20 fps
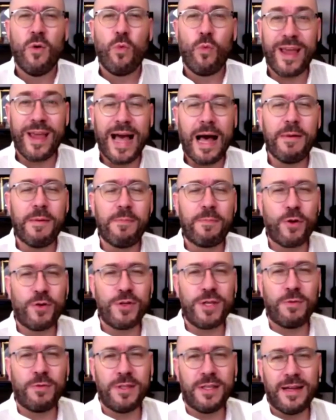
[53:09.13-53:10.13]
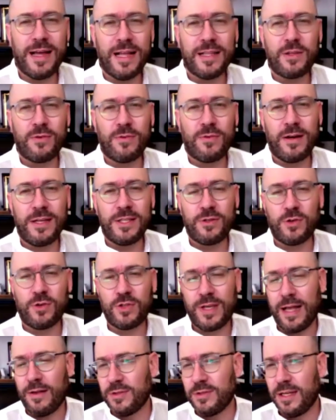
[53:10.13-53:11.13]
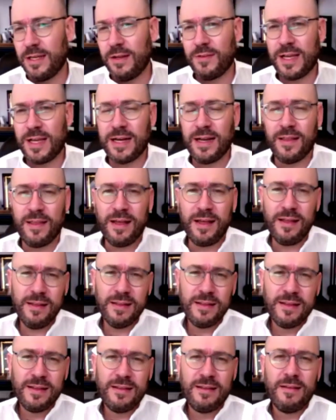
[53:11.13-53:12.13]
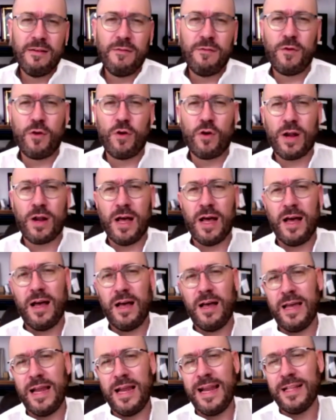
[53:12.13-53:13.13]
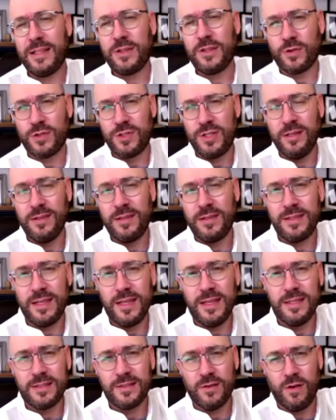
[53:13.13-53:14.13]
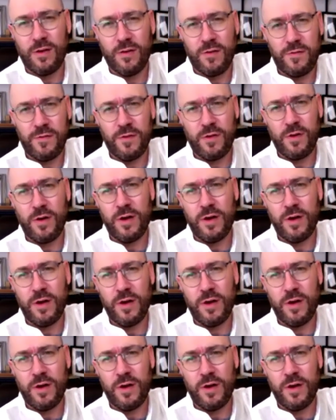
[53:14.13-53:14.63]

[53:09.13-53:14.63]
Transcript: We have a project with the Natural Resource Council of Canada for uh, electrosynthesis of,